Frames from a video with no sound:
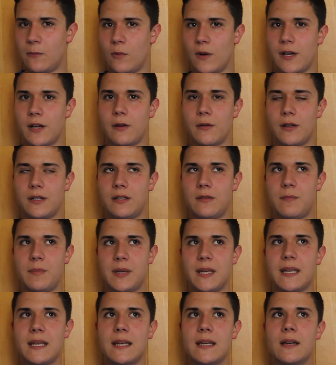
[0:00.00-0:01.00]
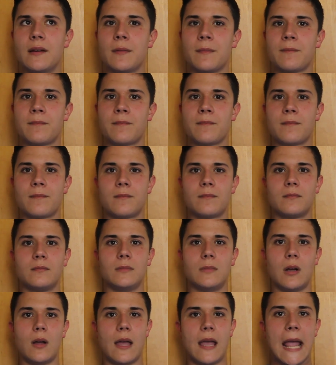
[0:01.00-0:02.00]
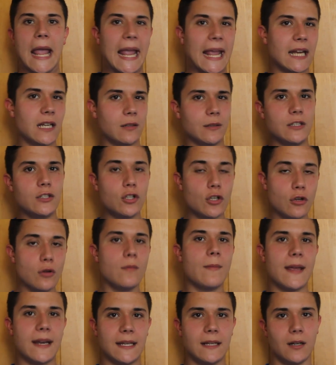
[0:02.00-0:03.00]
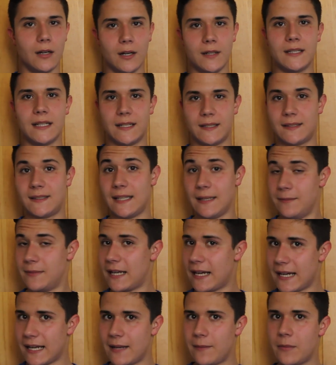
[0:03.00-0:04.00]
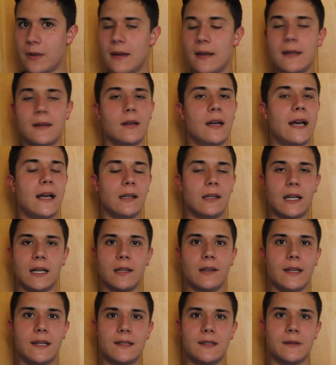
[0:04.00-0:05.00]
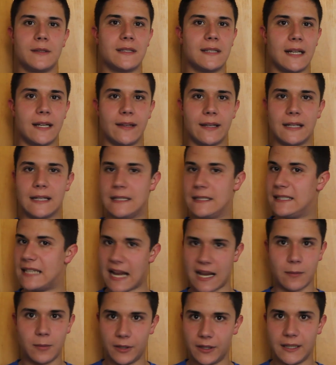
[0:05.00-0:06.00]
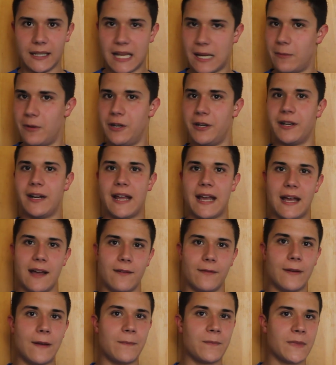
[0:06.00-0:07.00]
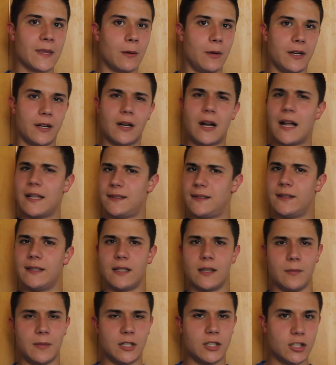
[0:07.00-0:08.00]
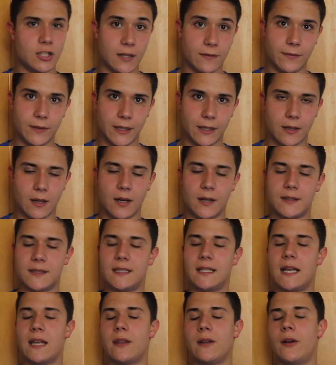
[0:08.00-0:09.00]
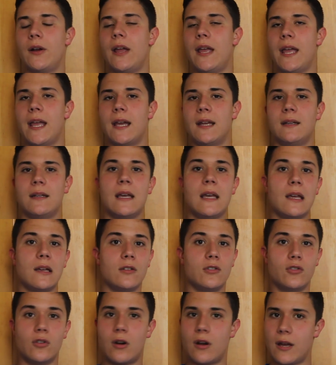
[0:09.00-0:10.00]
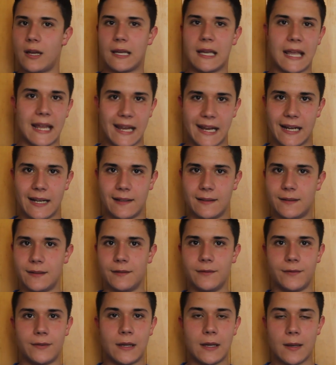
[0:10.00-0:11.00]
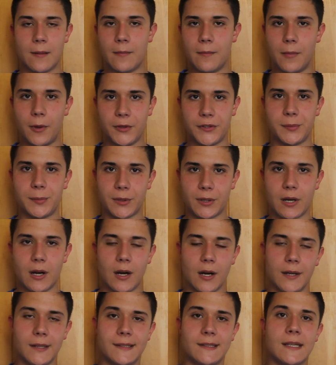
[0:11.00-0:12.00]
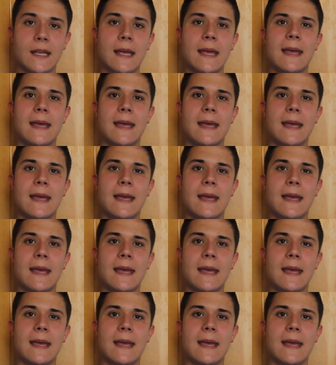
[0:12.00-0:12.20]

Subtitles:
where you're going to be handling too many cards at the same time, luckily, so it's not like a deck building game where you're constantly going to be shuffling cards together and drawing hands of multiple cards.